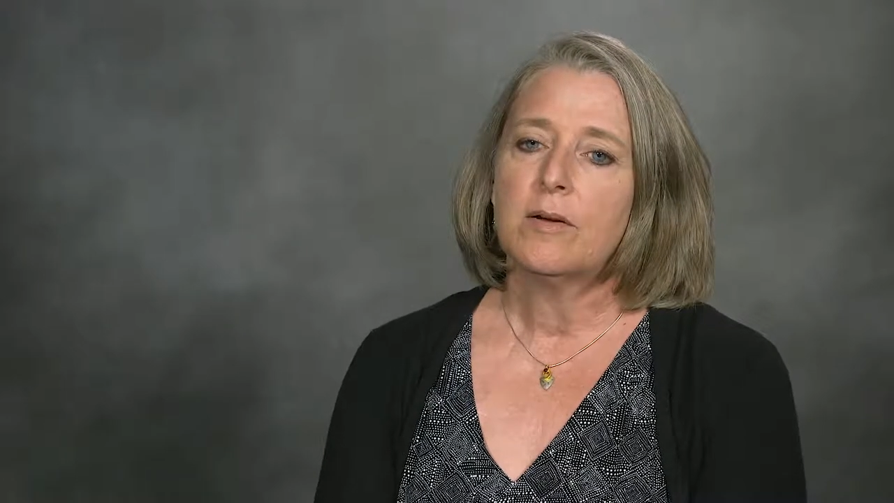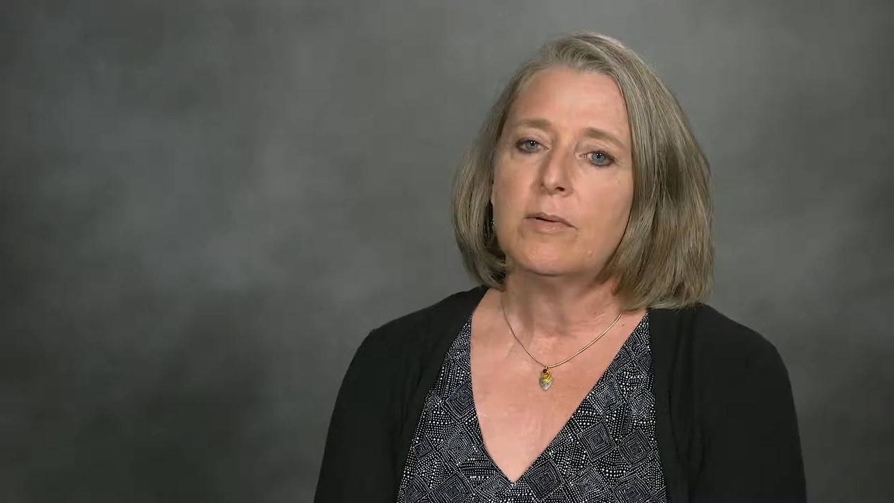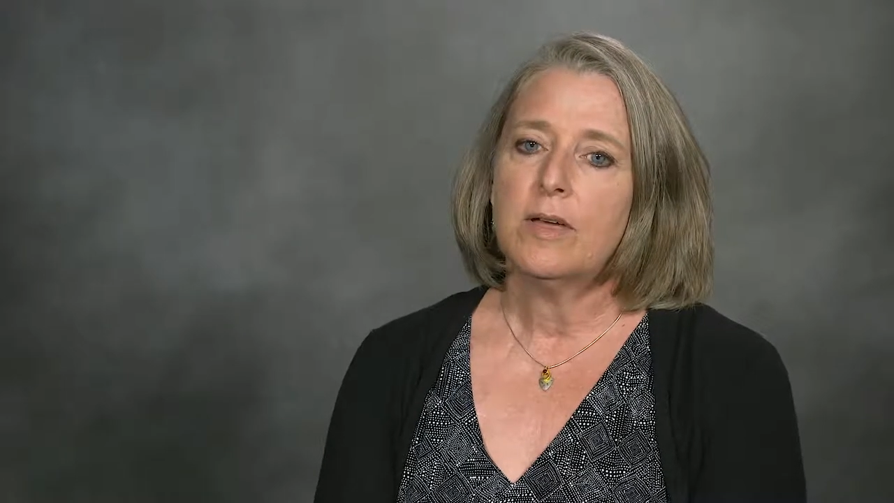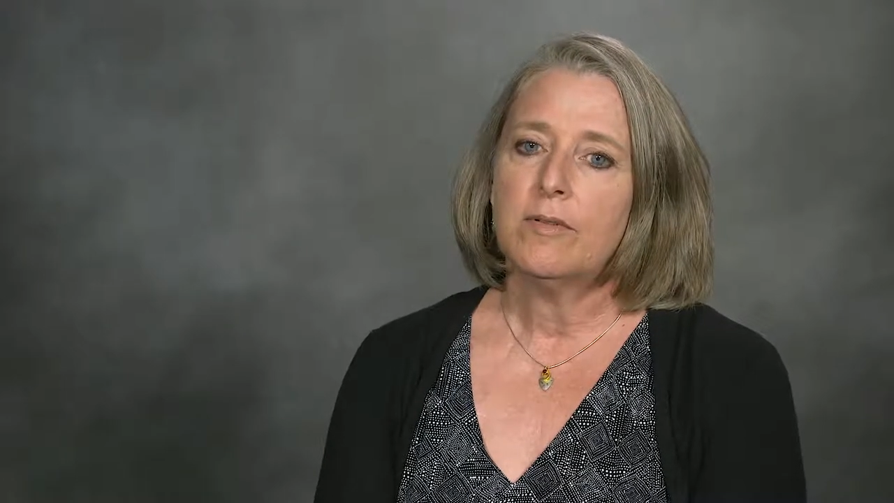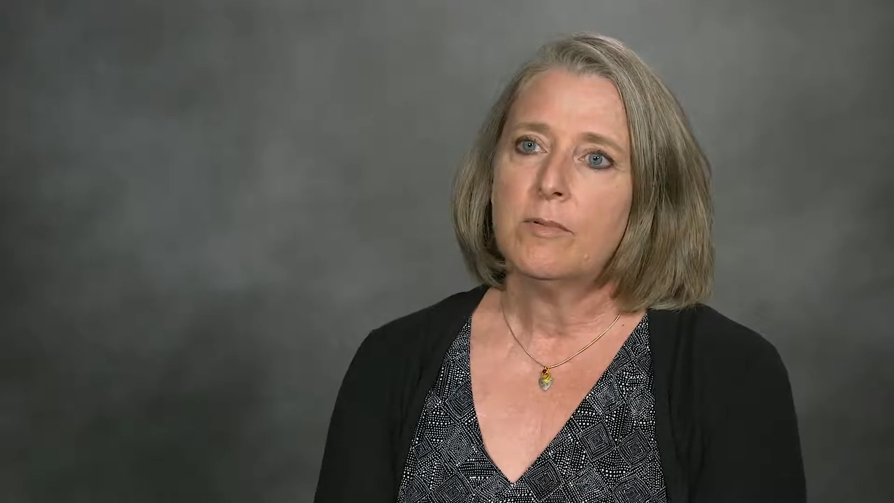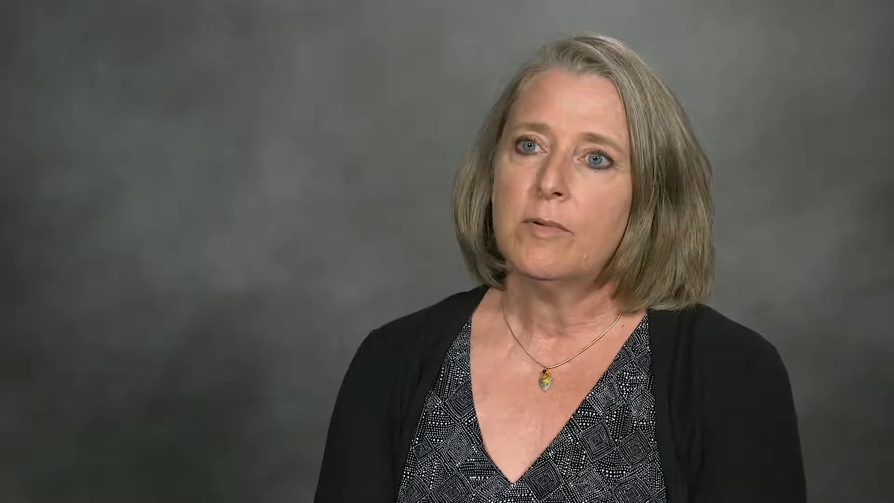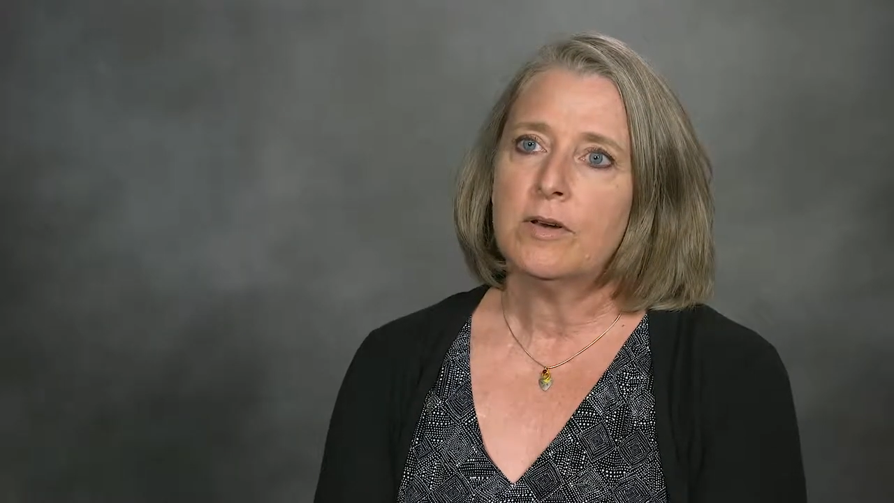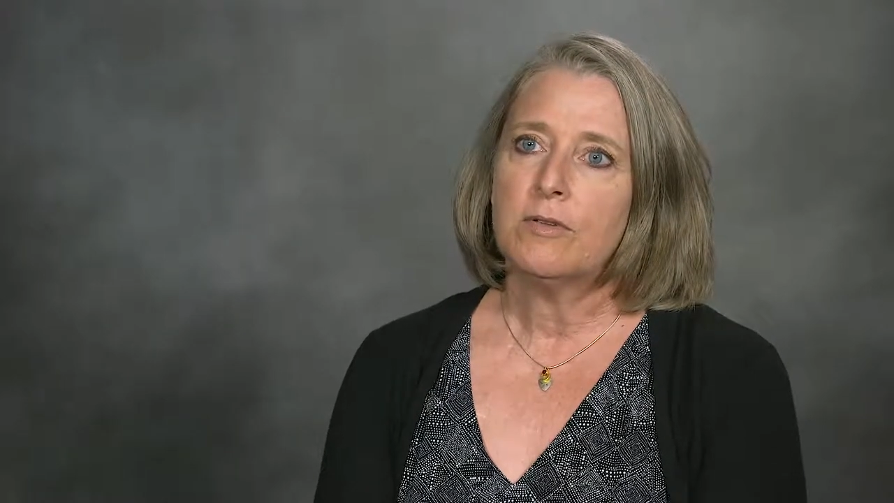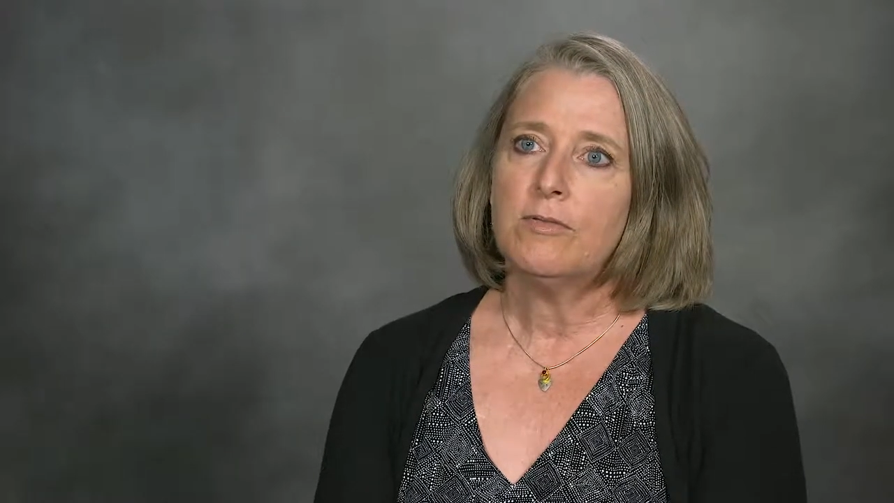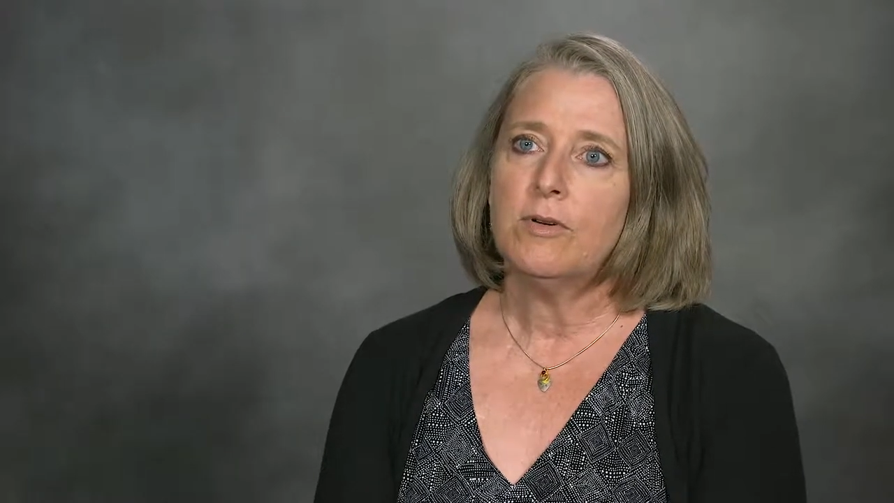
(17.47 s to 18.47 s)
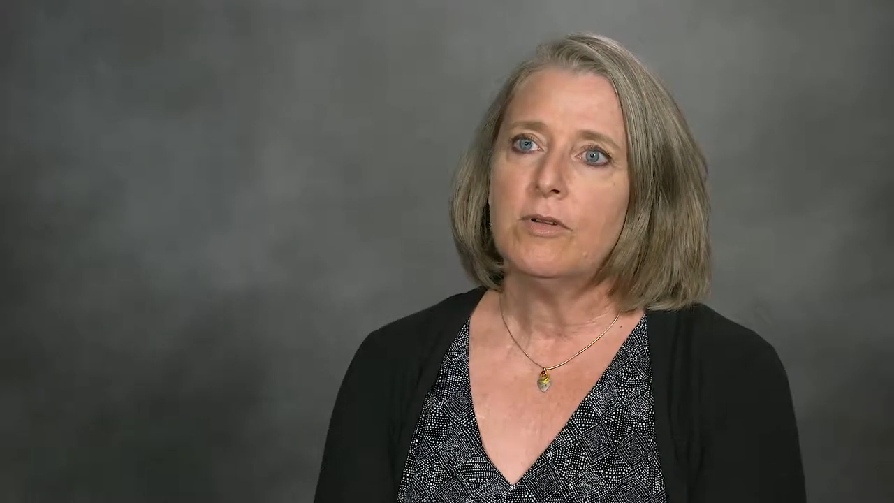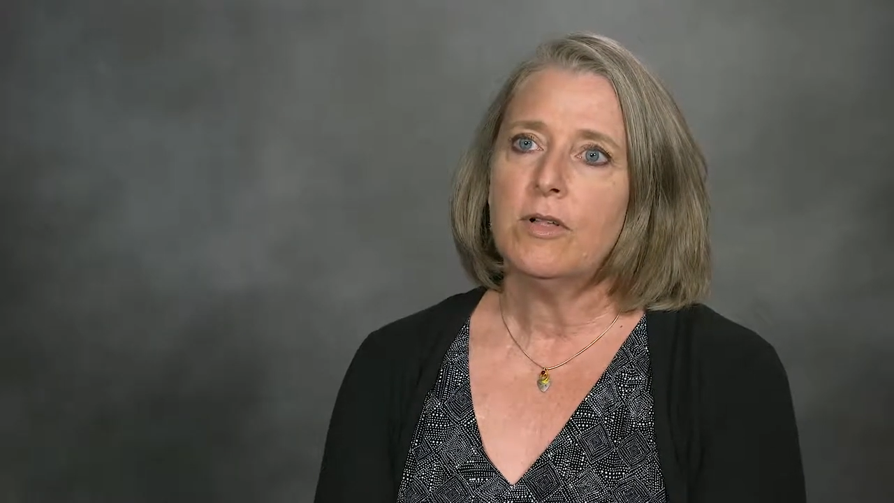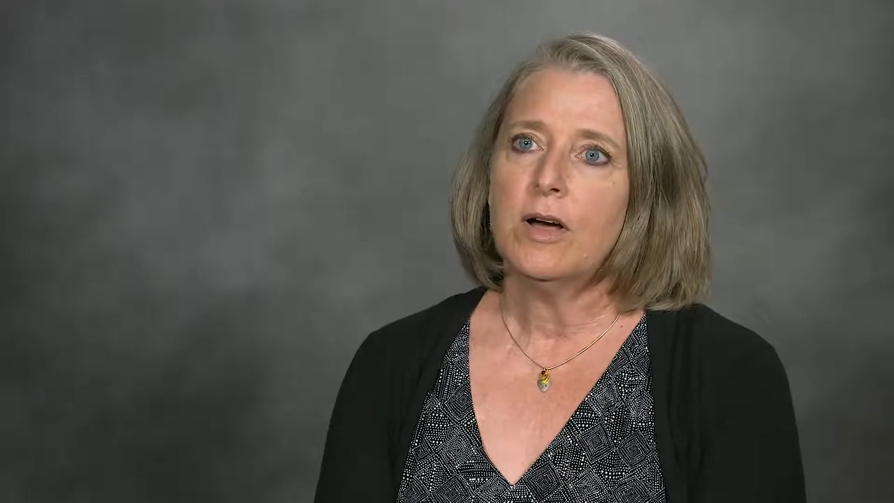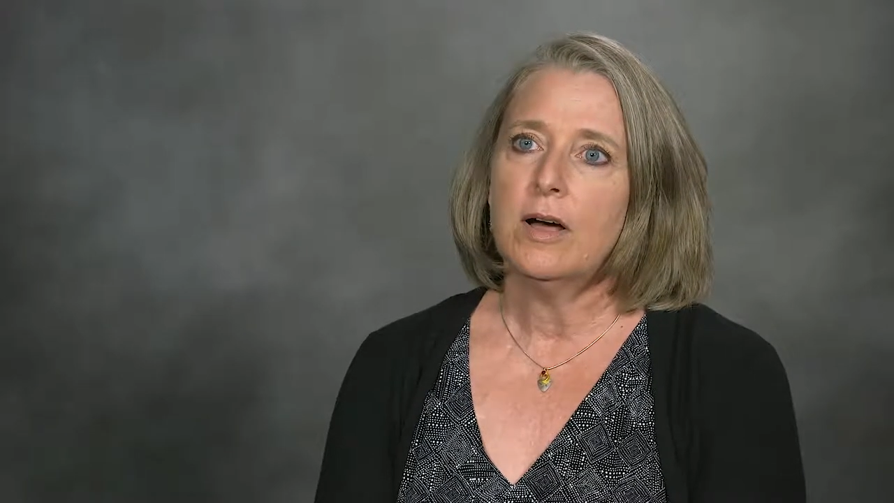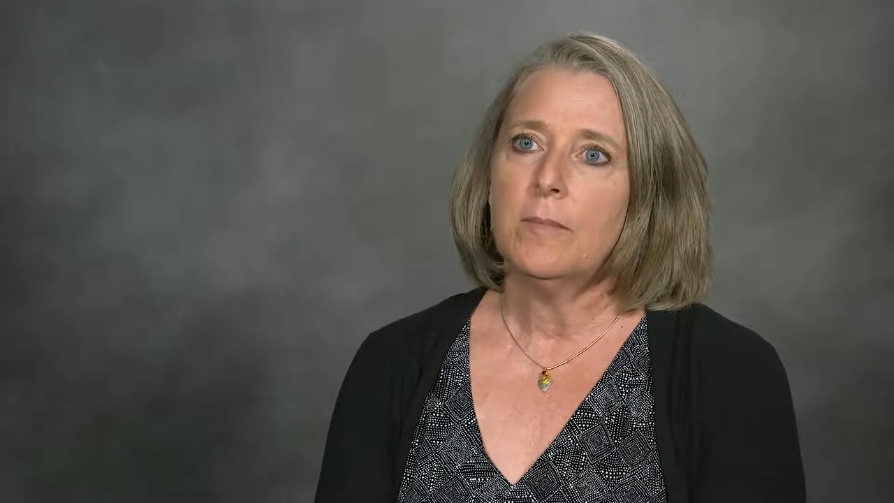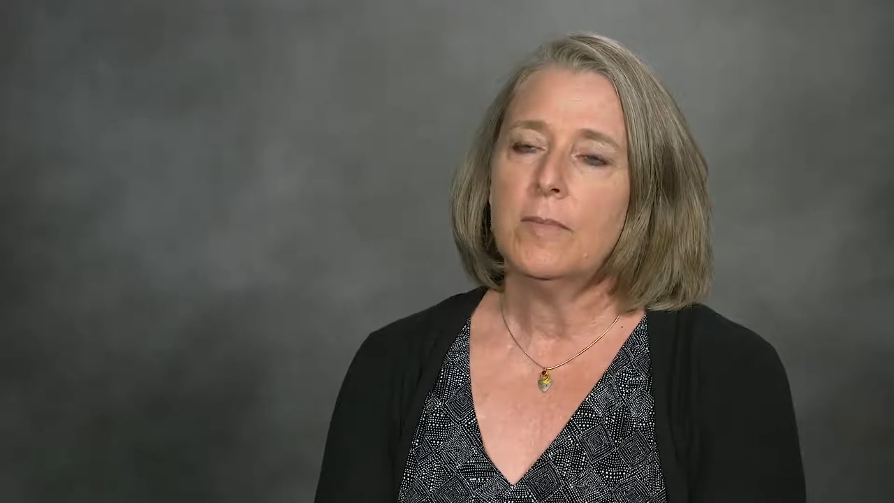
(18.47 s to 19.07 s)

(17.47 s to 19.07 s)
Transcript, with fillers: We have a wonderful uh,